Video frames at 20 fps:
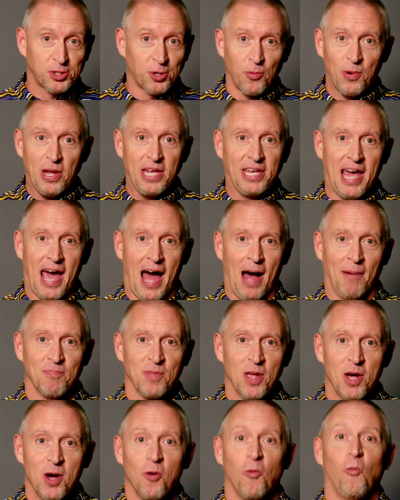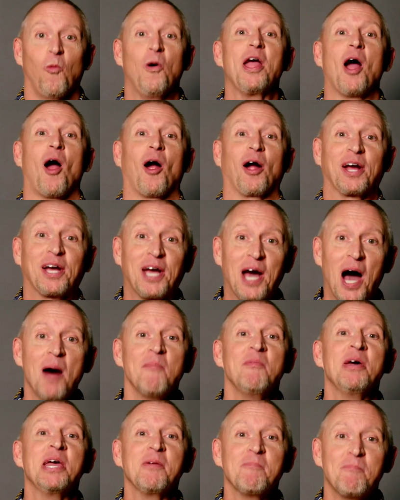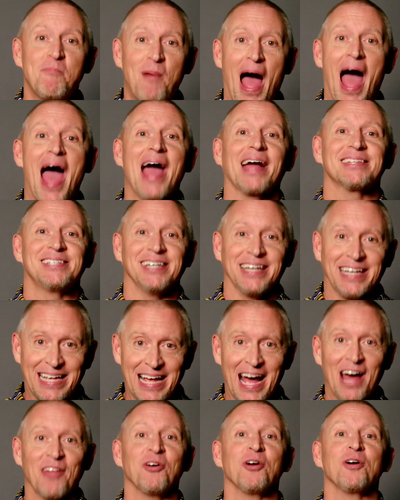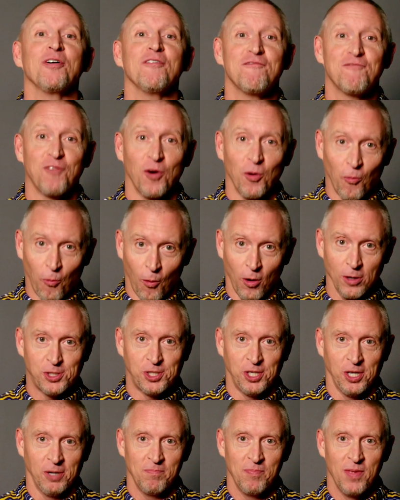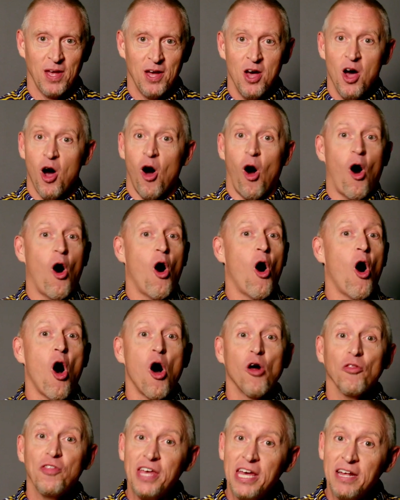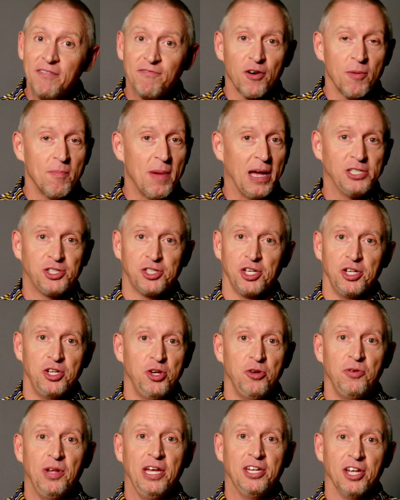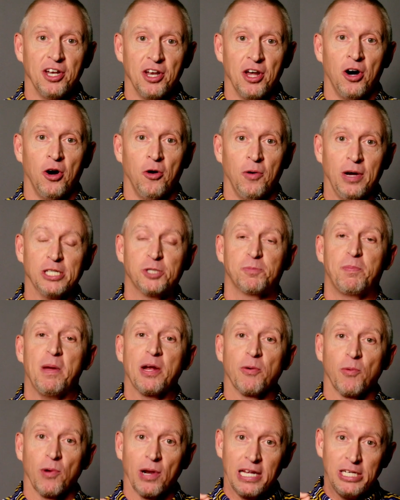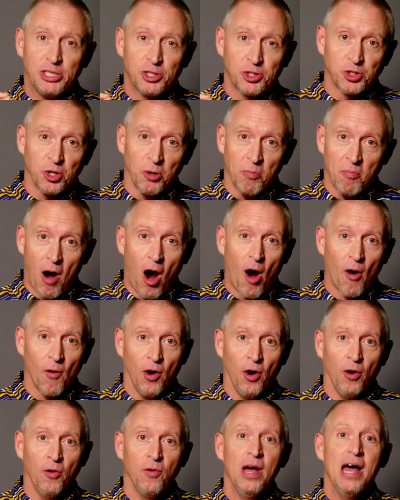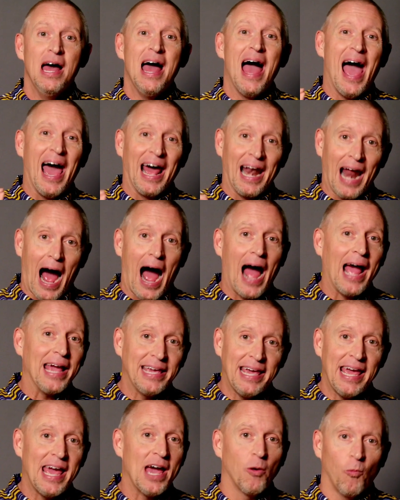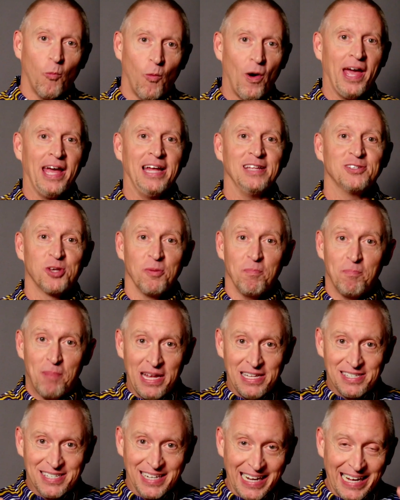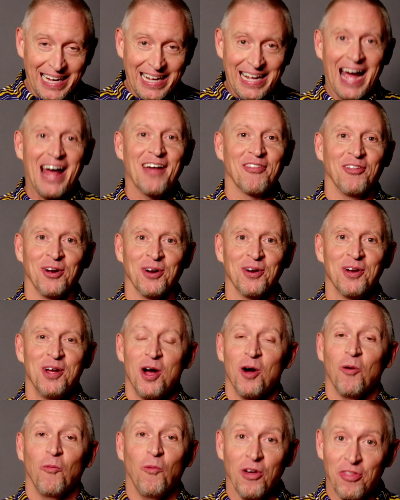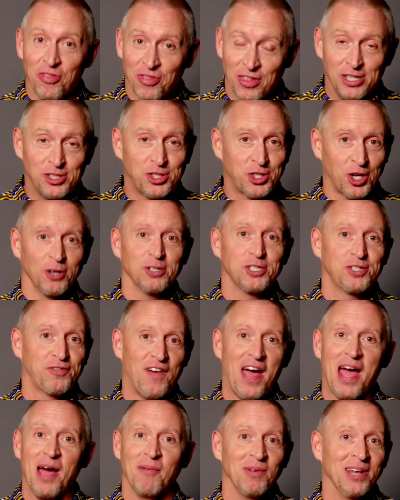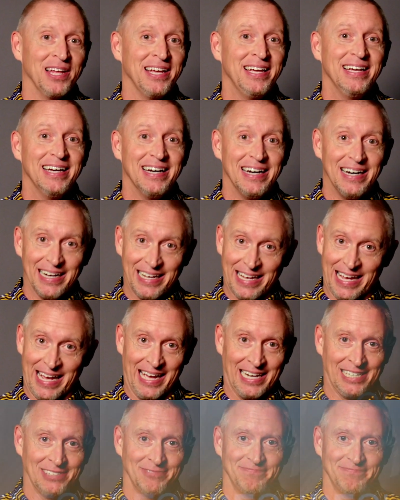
to recap, we are coming back together for worship. All the information you need to know is being released tomorrow, and I can't wait to be together with the church family again.